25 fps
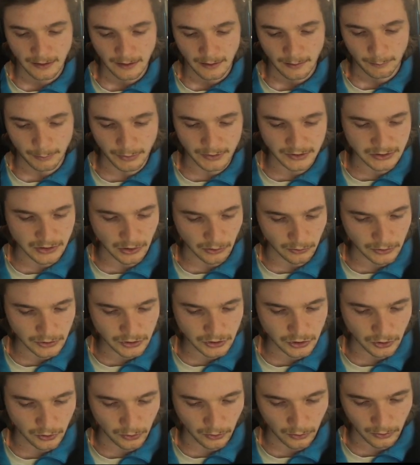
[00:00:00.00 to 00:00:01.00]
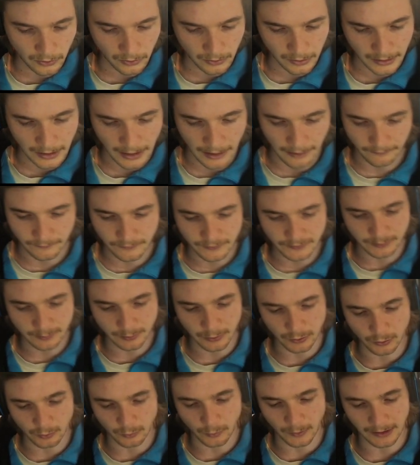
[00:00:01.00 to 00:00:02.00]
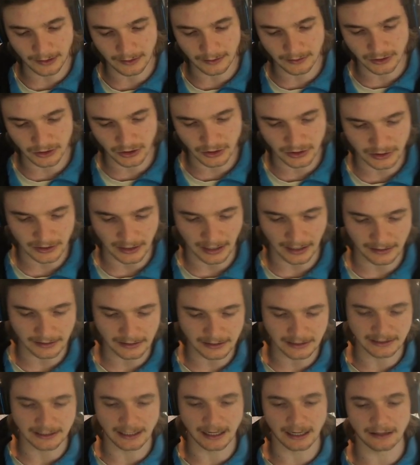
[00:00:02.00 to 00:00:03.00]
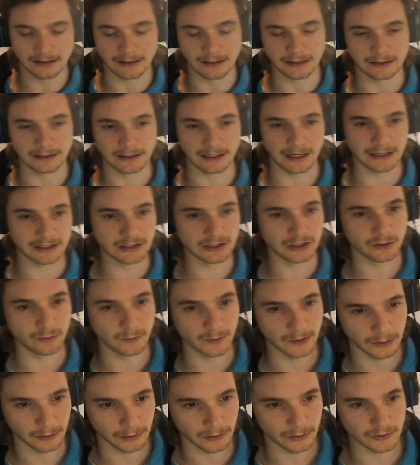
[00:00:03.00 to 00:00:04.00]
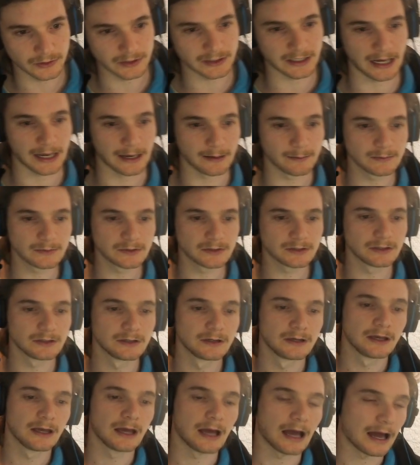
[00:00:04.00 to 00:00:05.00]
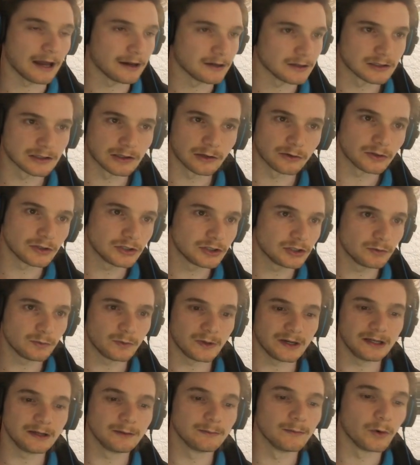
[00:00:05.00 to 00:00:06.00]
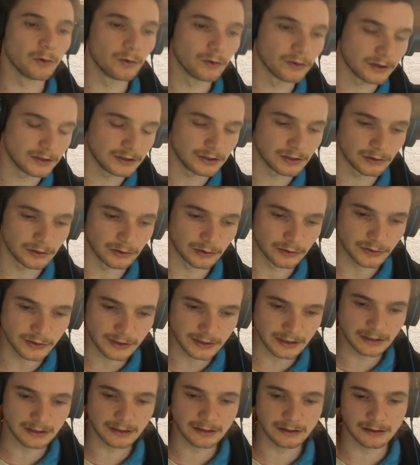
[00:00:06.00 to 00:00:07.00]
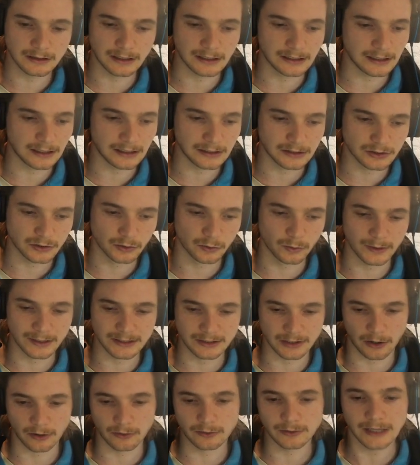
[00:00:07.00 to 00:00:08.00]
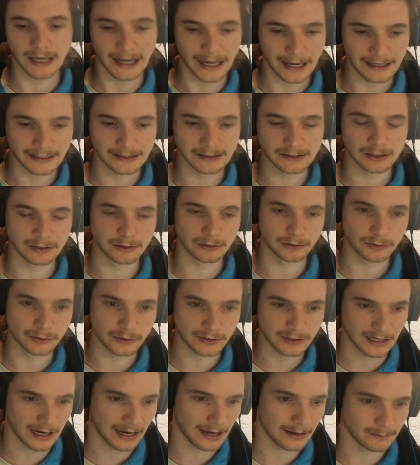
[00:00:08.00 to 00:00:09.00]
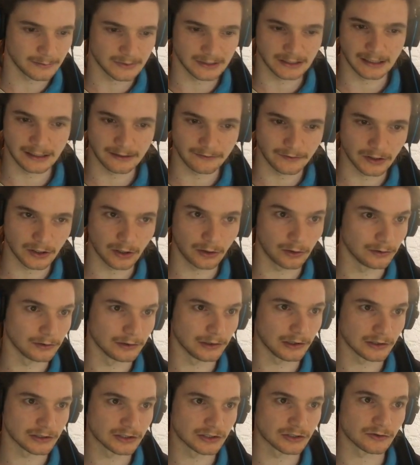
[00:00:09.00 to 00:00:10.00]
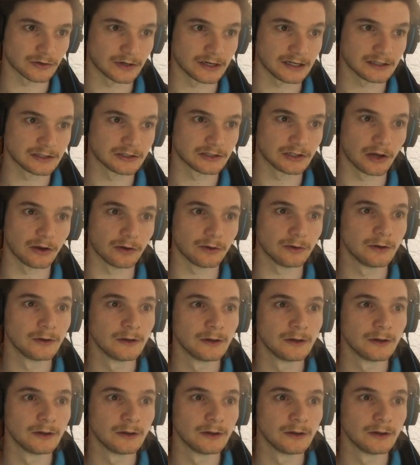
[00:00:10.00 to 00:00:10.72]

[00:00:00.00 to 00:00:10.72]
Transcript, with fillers: But as long as you're comfortable with just understanding that, yes, you will lose games, and as long as you're winning more than you're losing, it's always okay to lose games and even go on loss streaks. So